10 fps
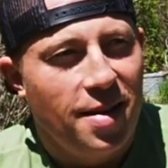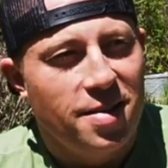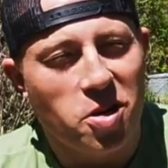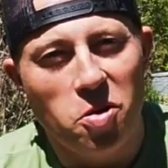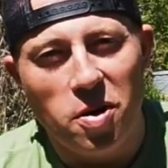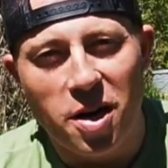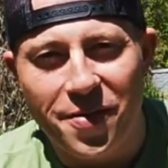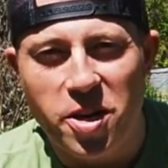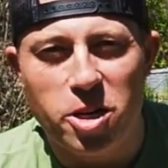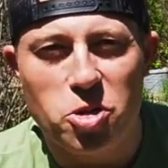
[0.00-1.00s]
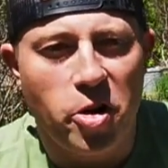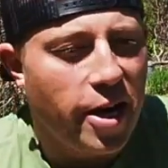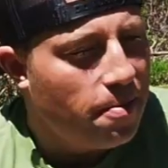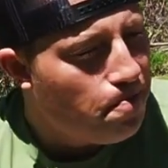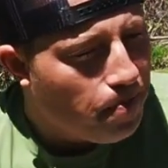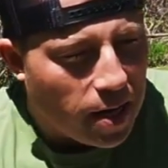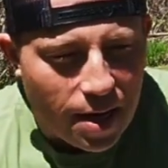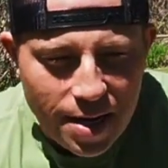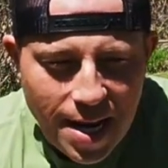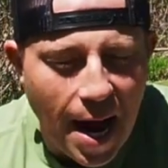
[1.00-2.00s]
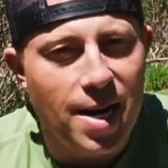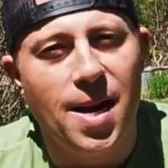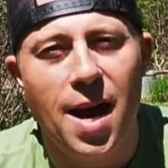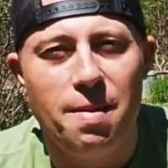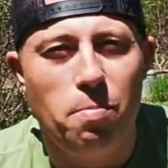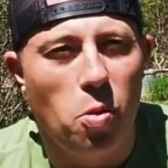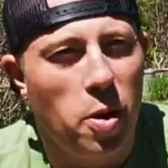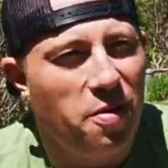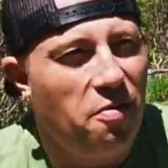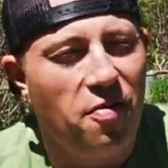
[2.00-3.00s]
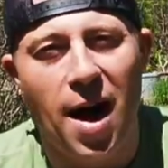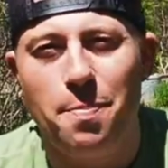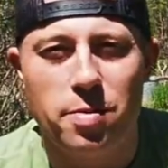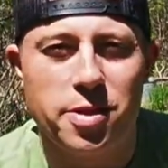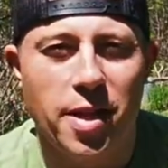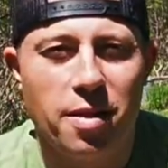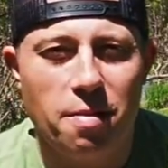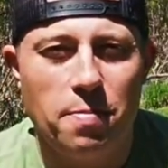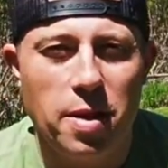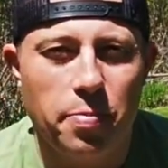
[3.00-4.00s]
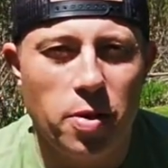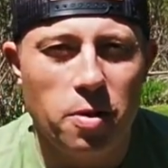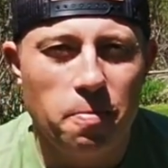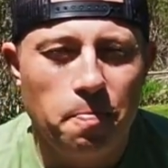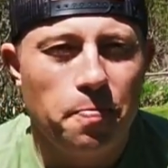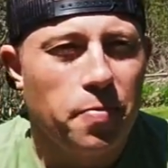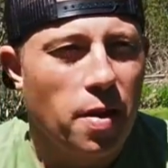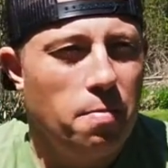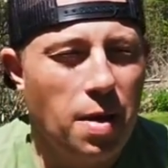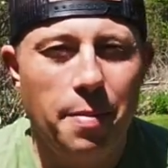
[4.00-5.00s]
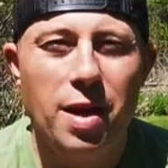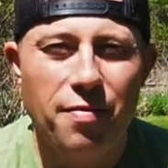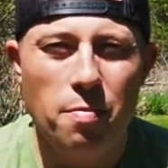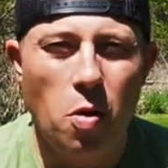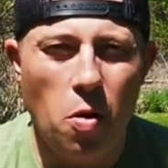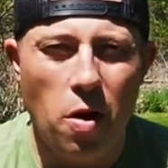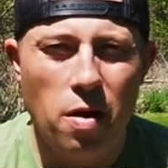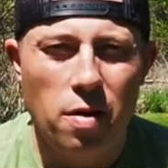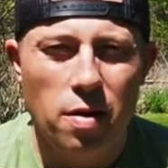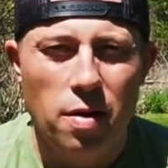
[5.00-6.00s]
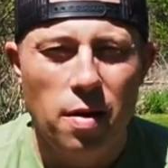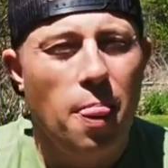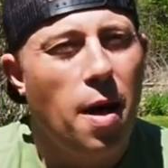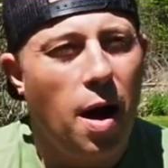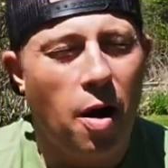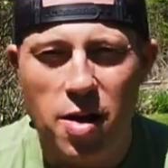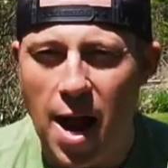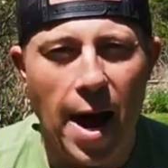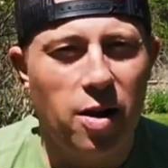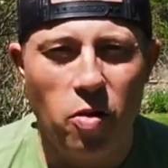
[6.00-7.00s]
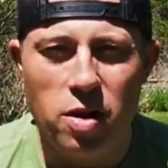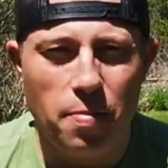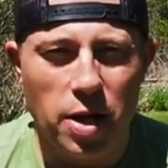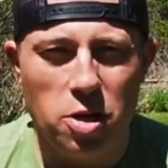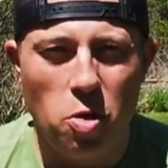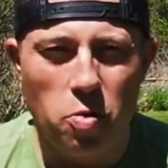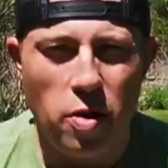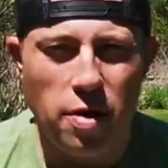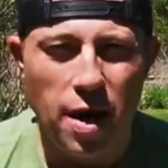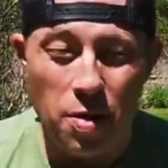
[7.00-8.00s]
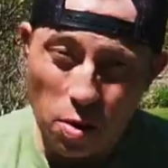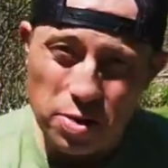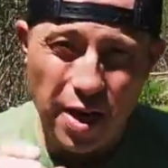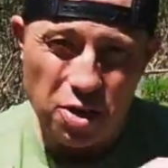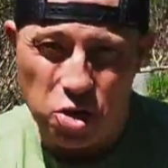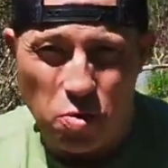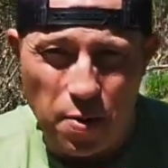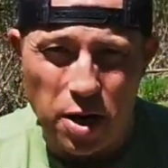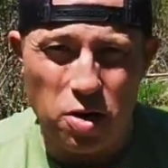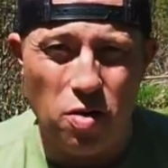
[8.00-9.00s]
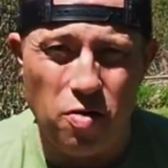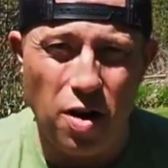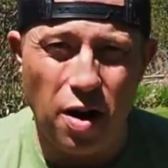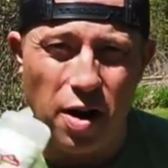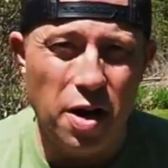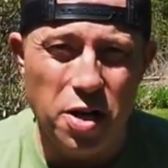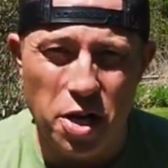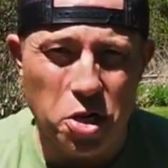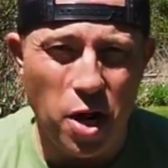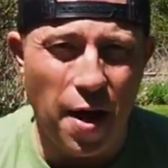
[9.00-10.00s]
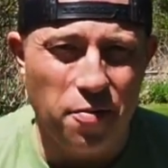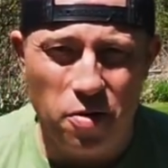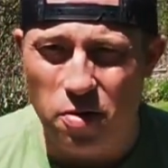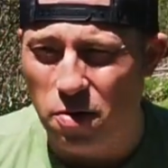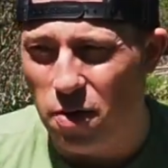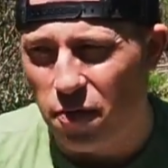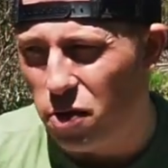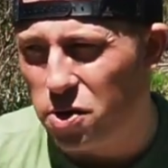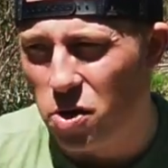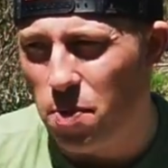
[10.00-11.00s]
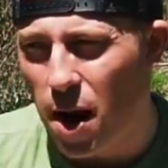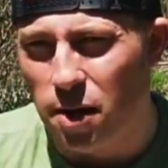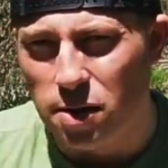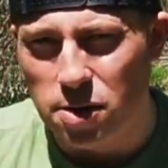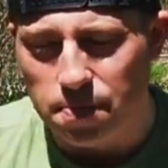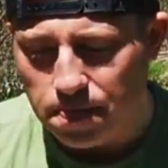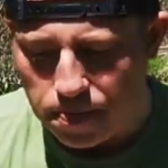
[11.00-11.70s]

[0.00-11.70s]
So I'll give it to you straight, 99.5% of the people, maybe even more, are not going to bring deodorant. And those that do bring deodorant are going to ditch it after the first 100 miles.